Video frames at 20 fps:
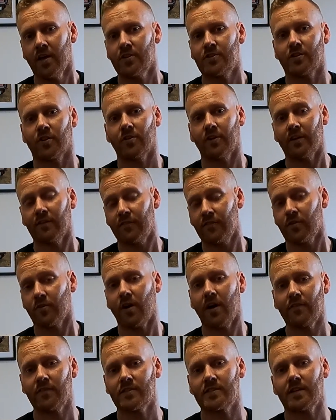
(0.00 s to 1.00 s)
So if you're
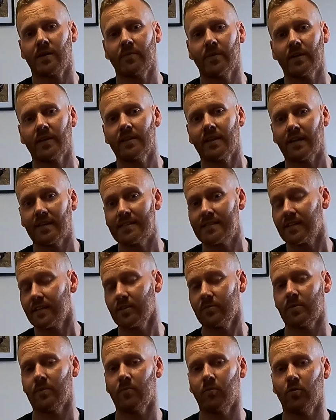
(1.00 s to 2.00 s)
after something that is a
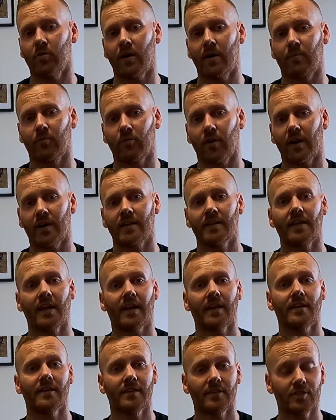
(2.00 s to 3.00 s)
little bit more upgraded
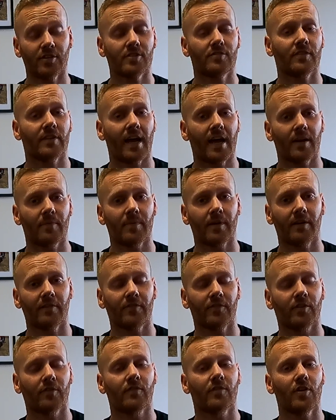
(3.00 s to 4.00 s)
and just the added
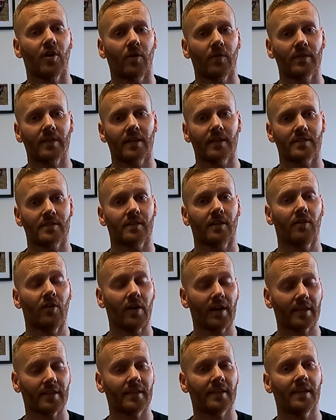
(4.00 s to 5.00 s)
benefit of knowing that it's
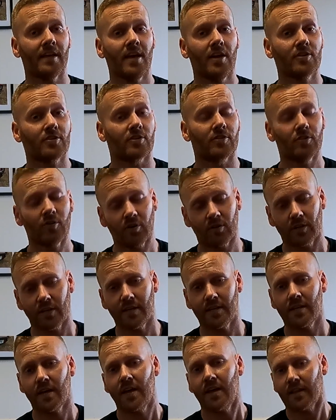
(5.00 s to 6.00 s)
likely to not
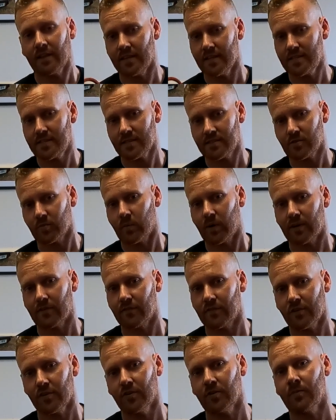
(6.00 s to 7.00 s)
leak, this is the one
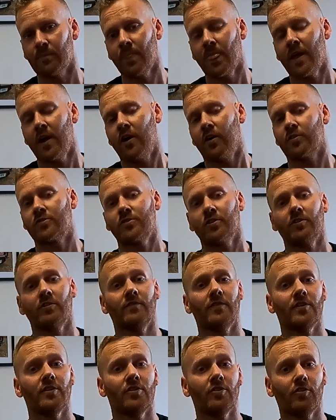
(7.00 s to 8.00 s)
for you.
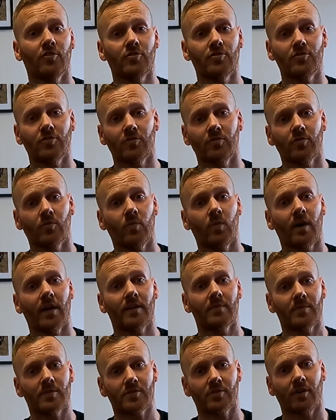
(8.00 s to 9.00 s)
Alternatively, you could do the
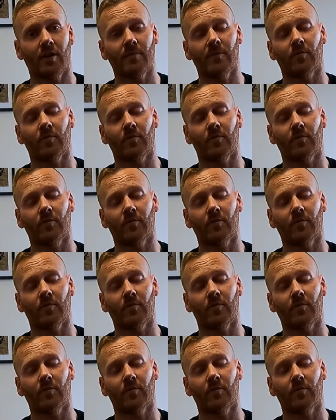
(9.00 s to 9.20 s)
one beside